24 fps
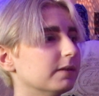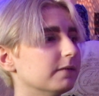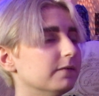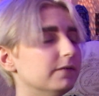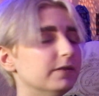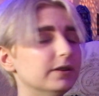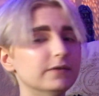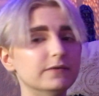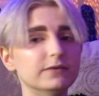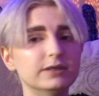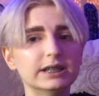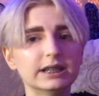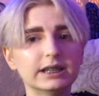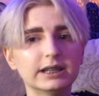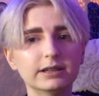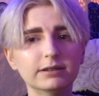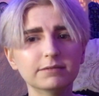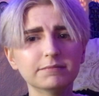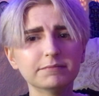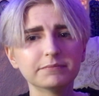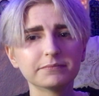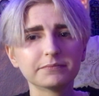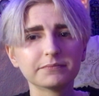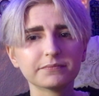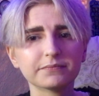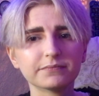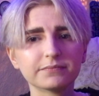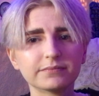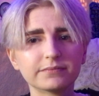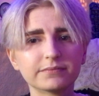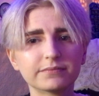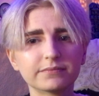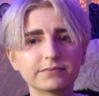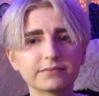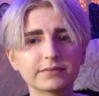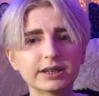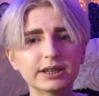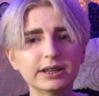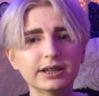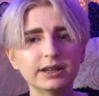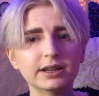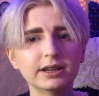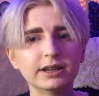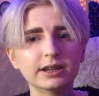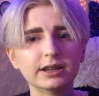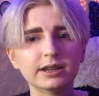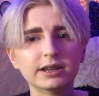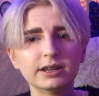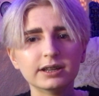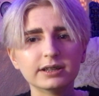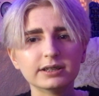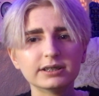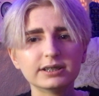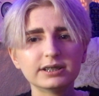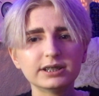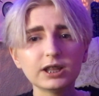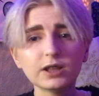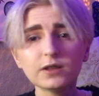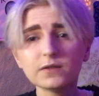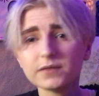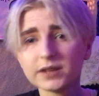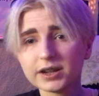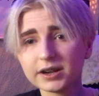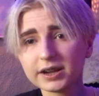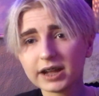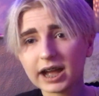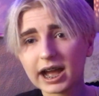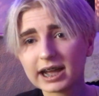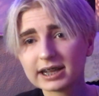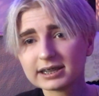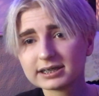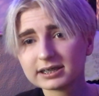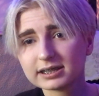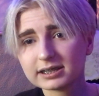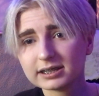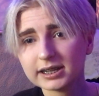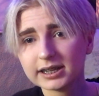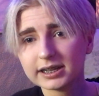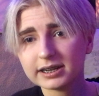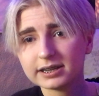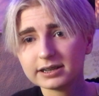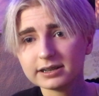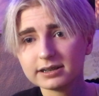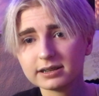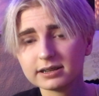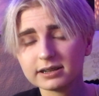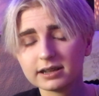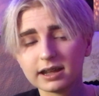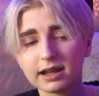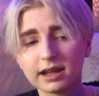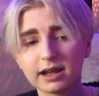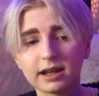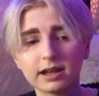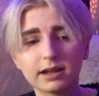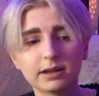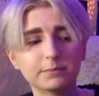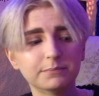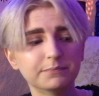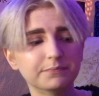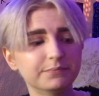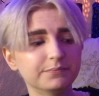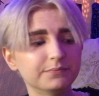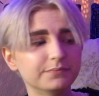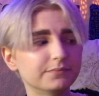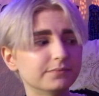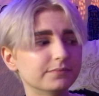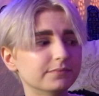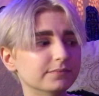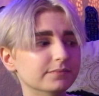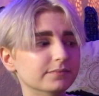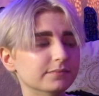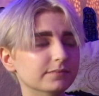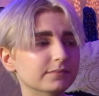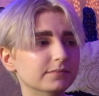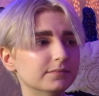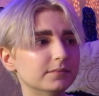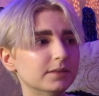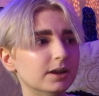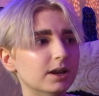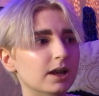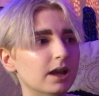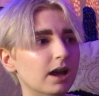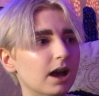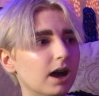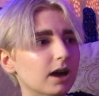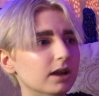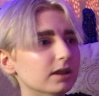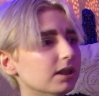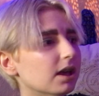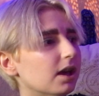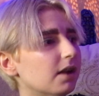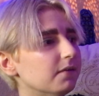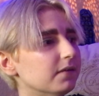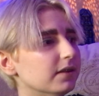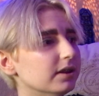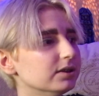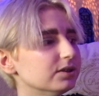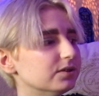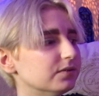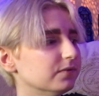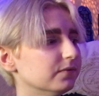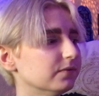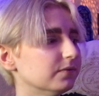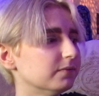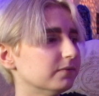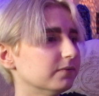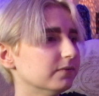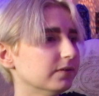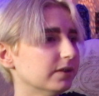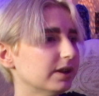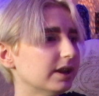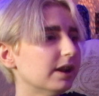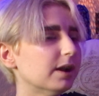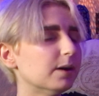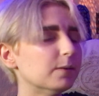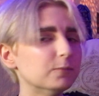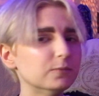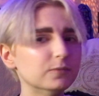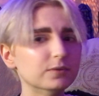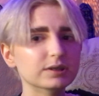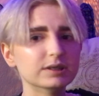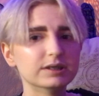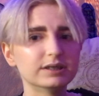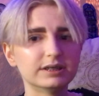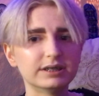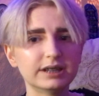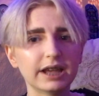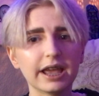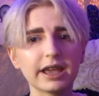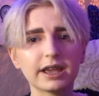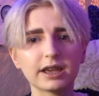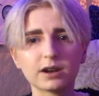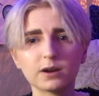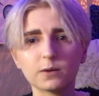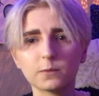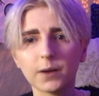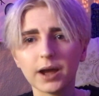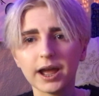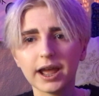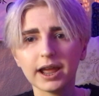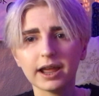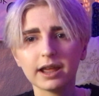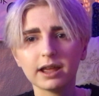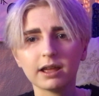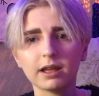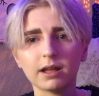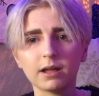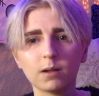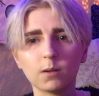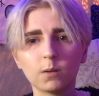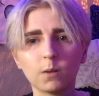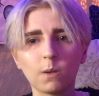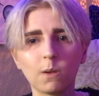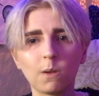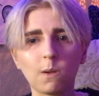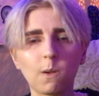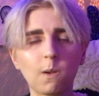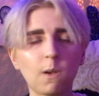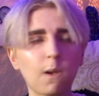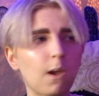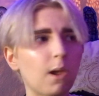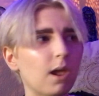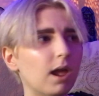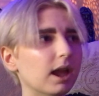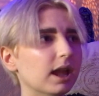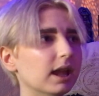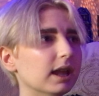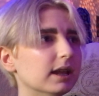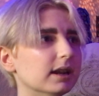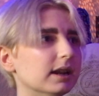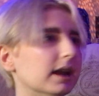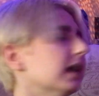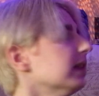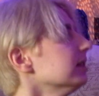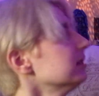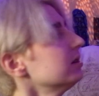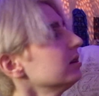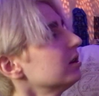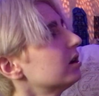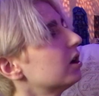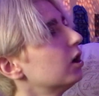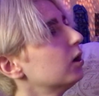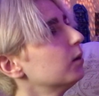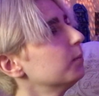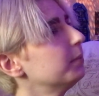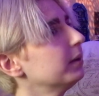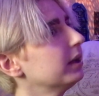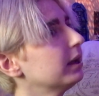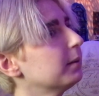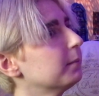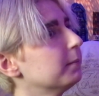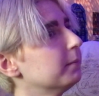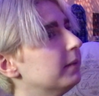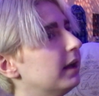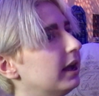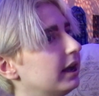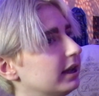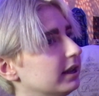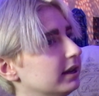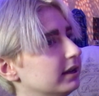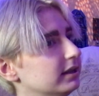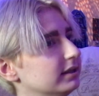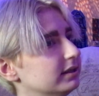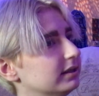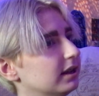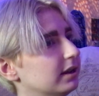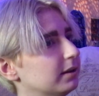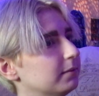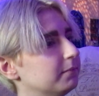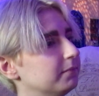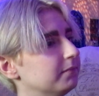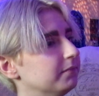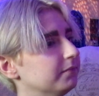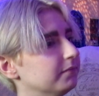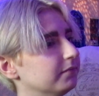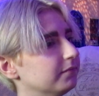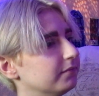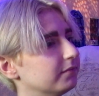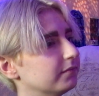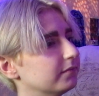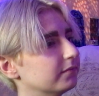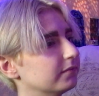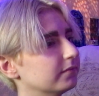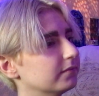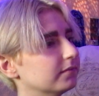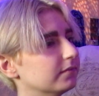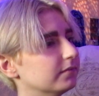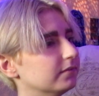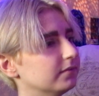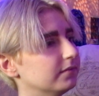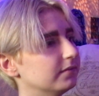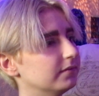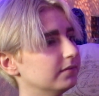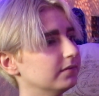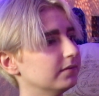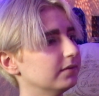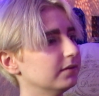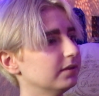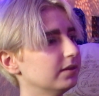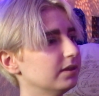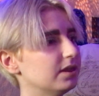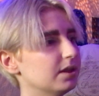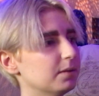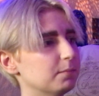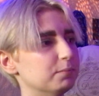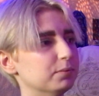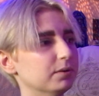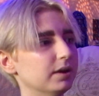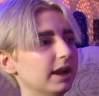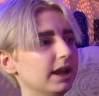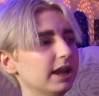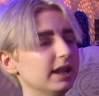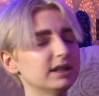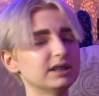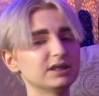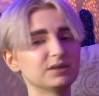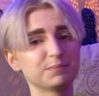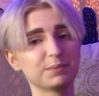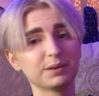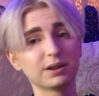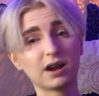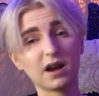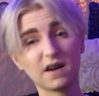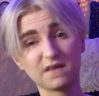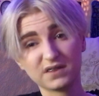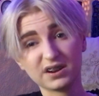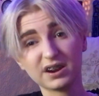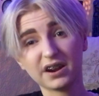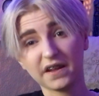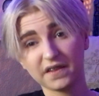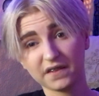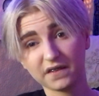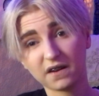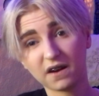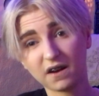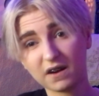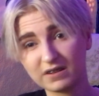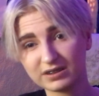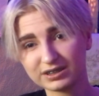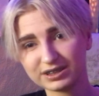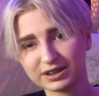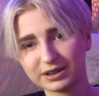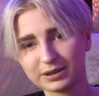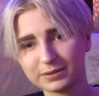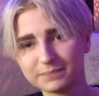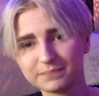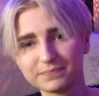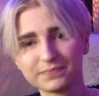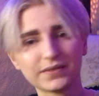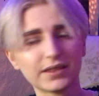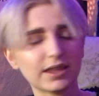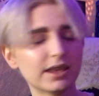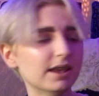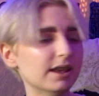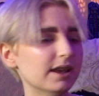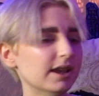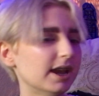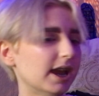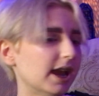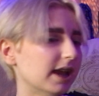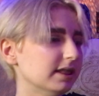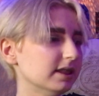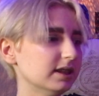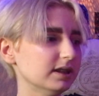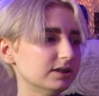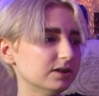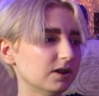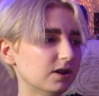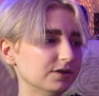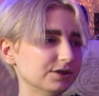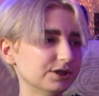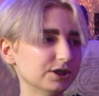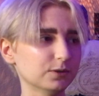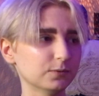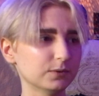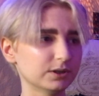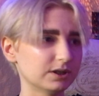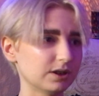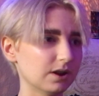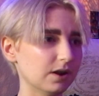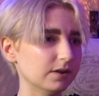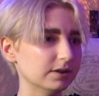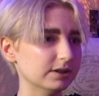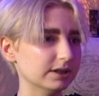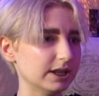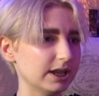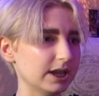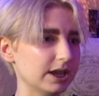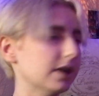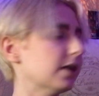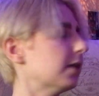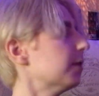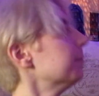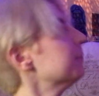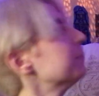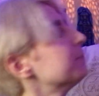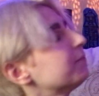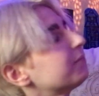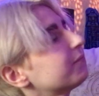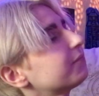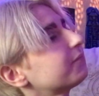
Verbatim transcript: 15, still very isolated, um, a lot of Elle's freedom was taken away. And as a coping mechanism, the brain split off another alter. And this alter was called Nico.